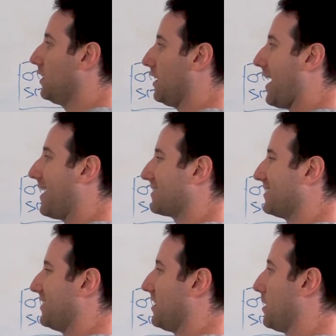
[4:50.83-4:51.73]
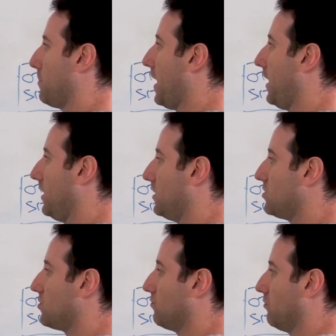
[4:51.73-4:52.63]
It hasn't done a
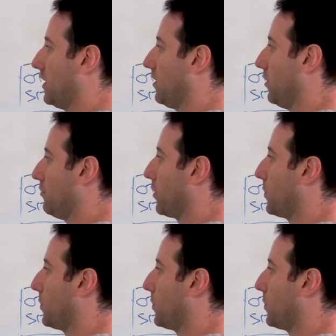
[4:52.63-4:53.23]
page reload